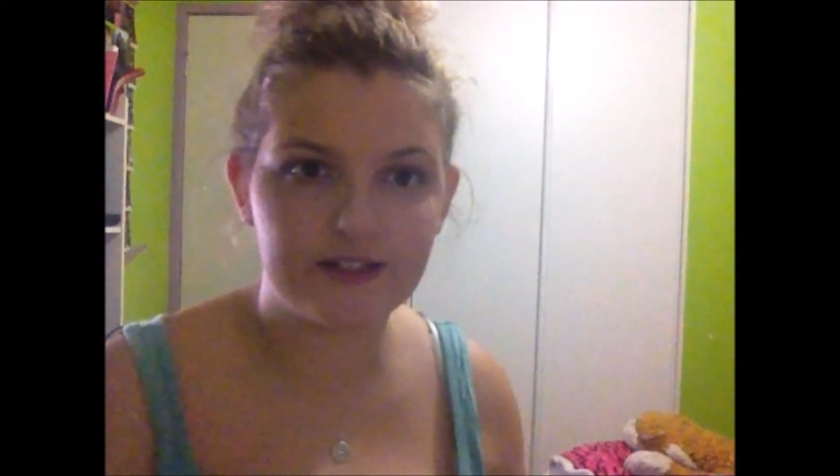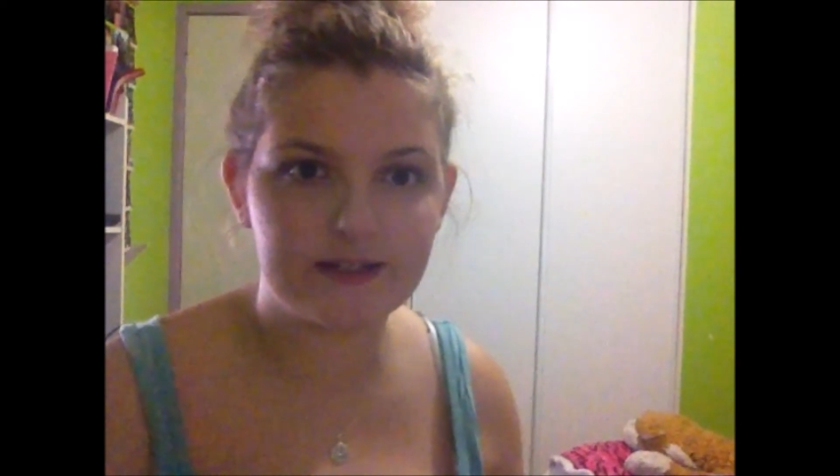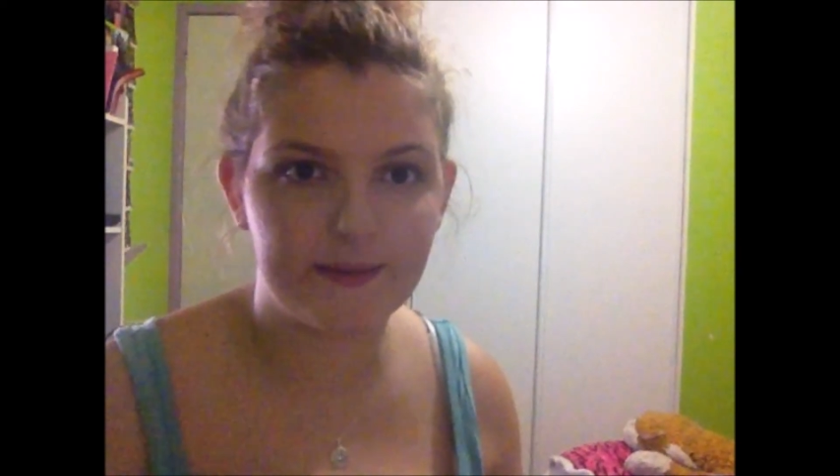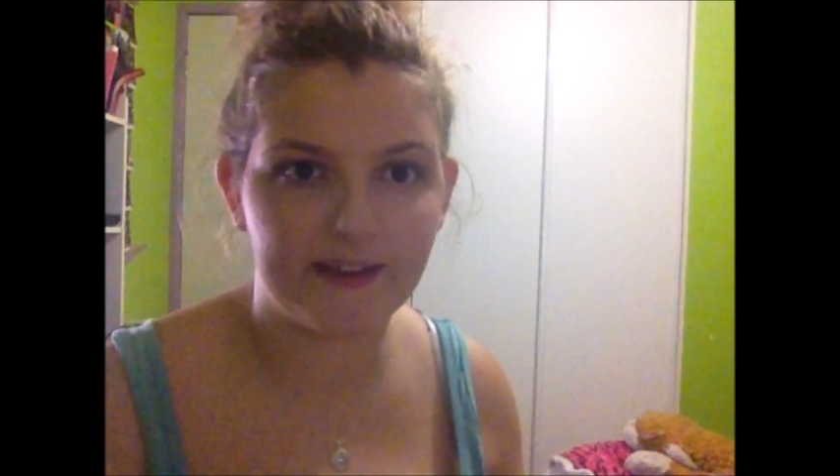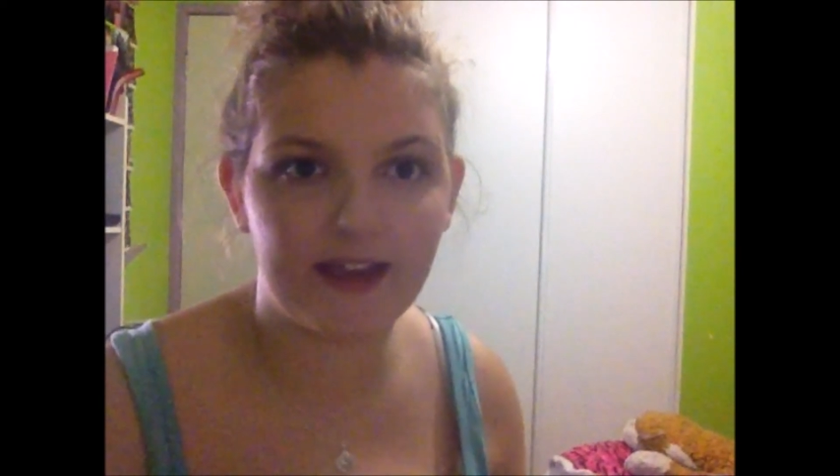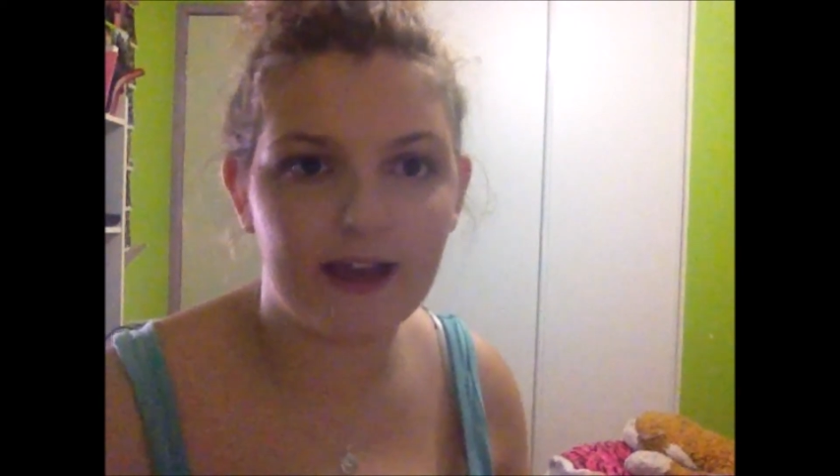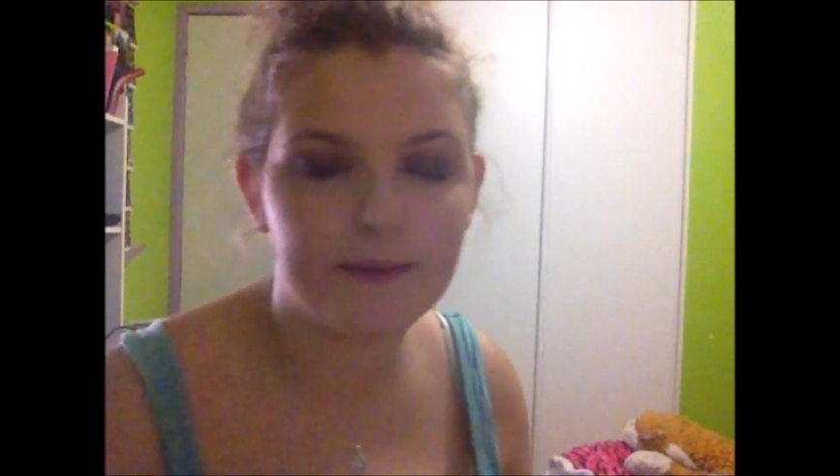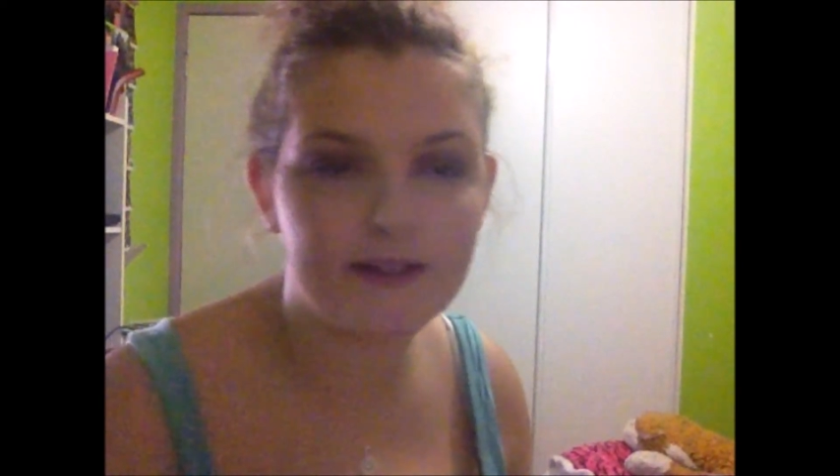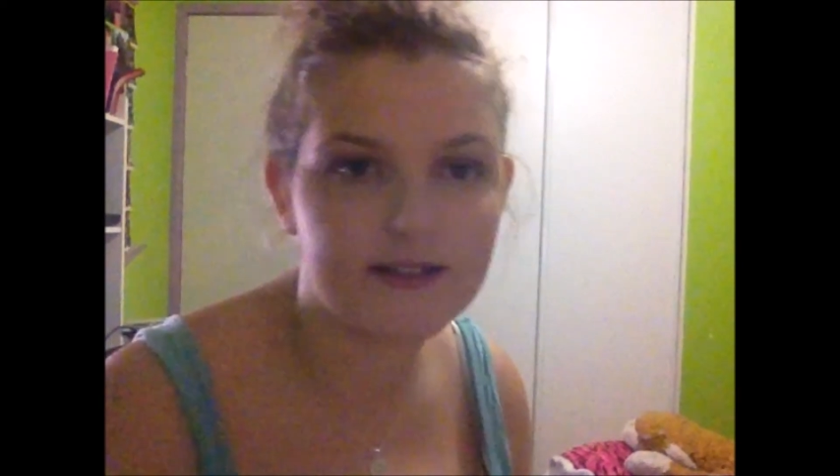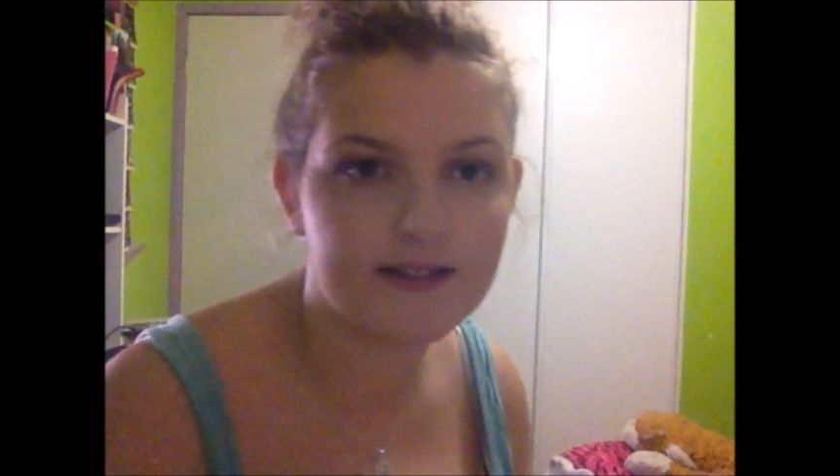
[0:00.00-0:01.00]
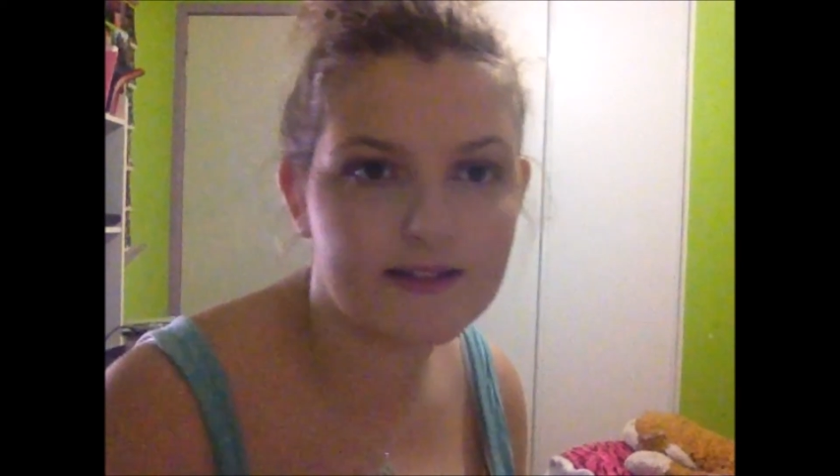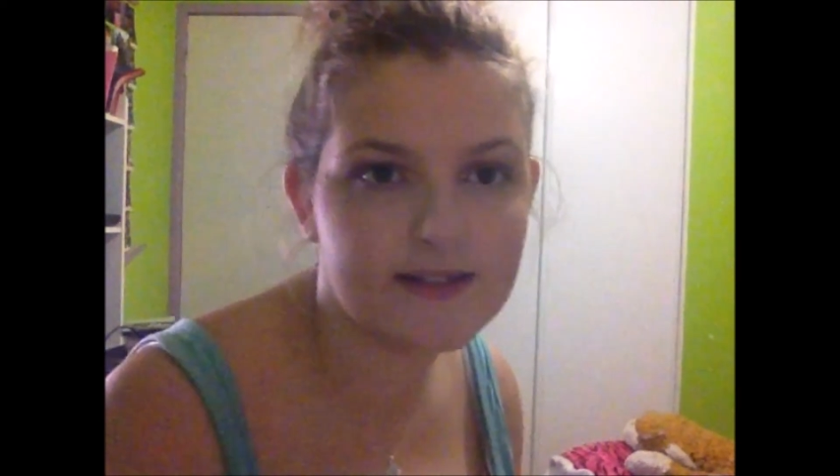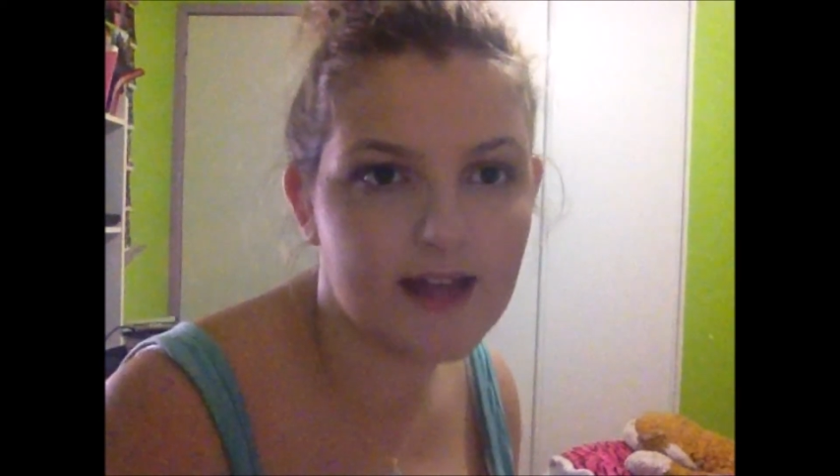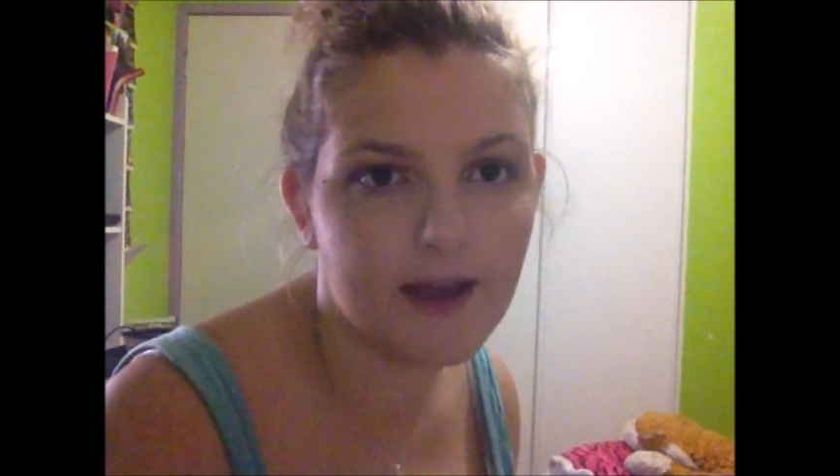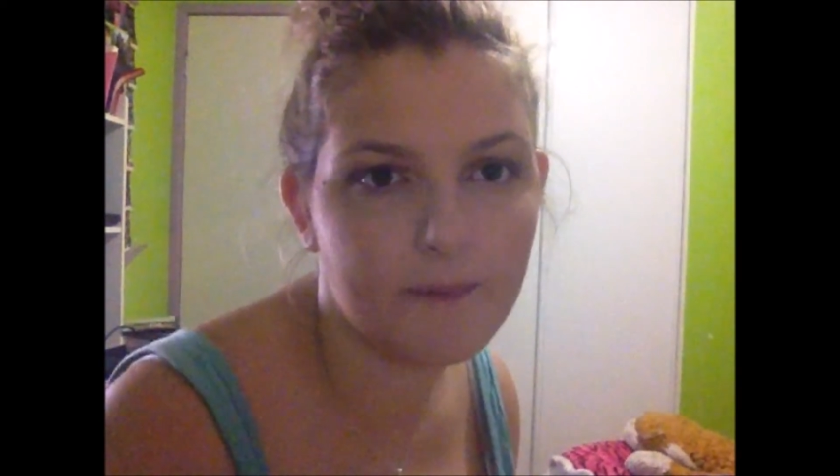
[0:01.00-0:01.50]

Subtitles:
smoky eye because it's